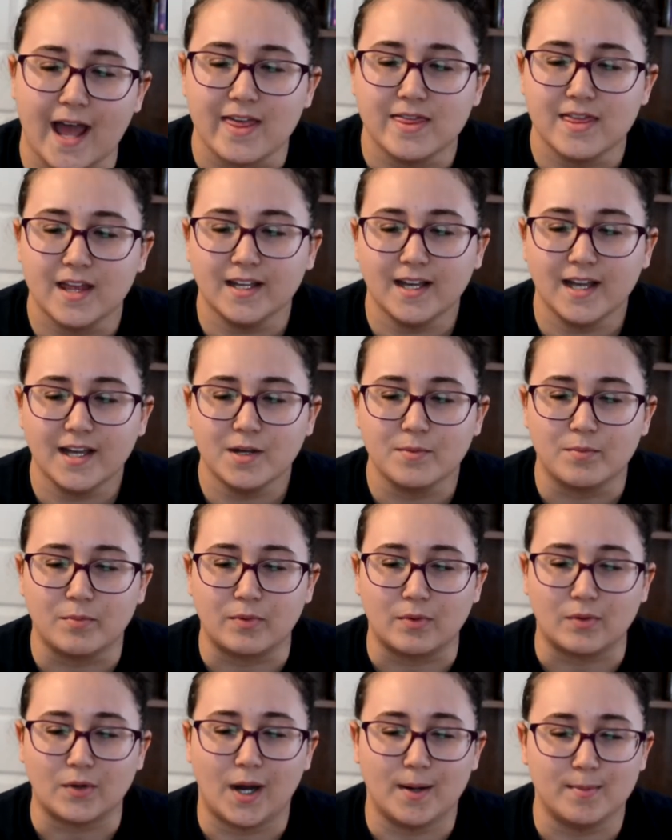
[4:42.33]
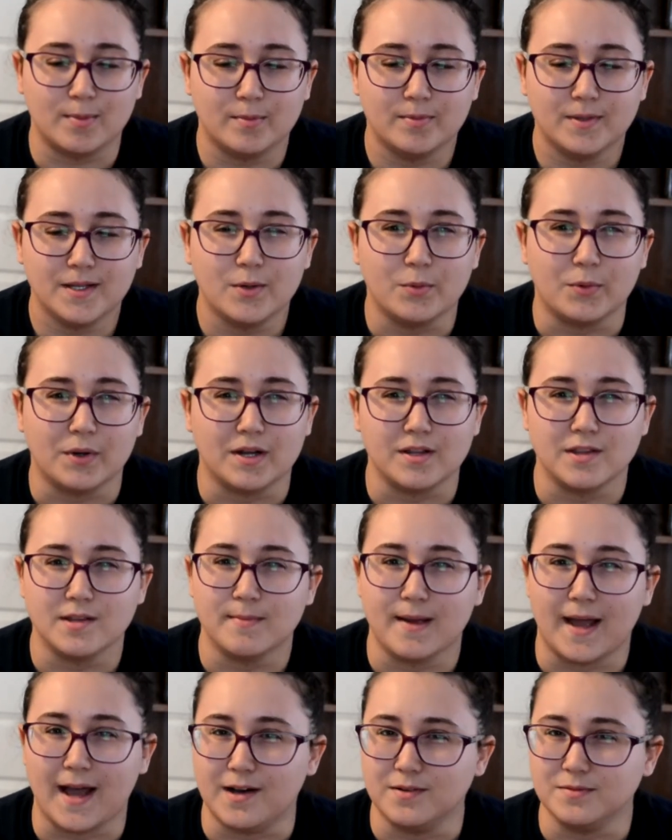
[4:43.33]
I think I could probably wear
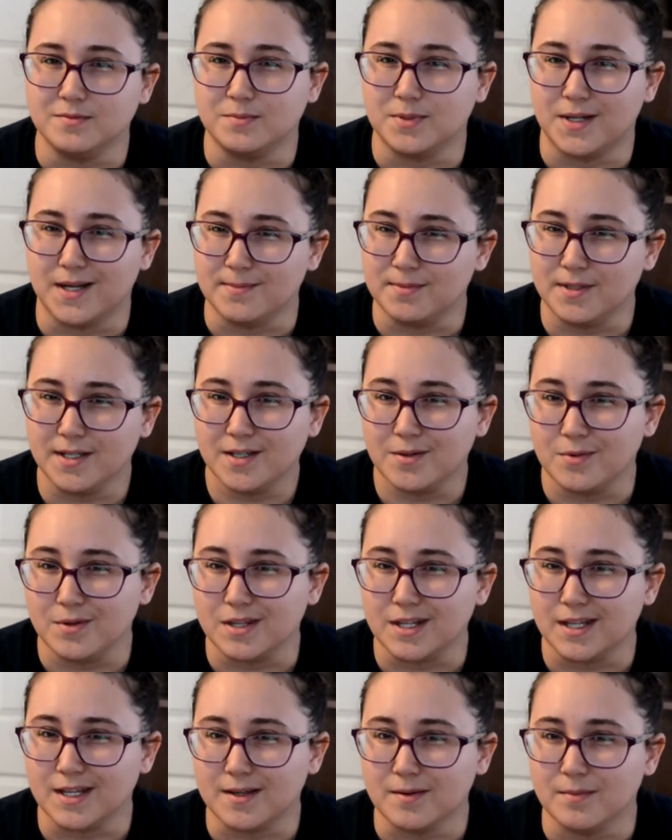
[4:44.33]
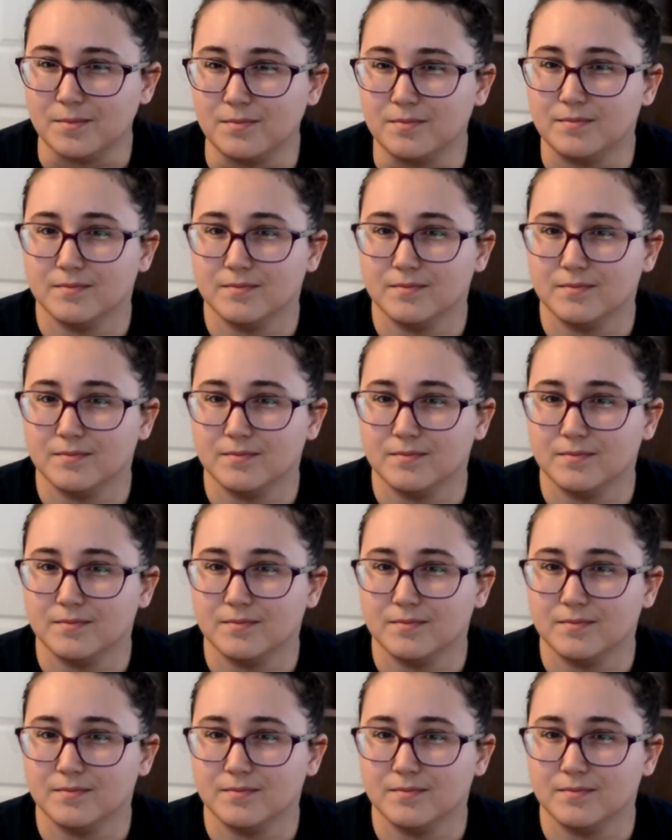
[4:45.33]
them out in public with like a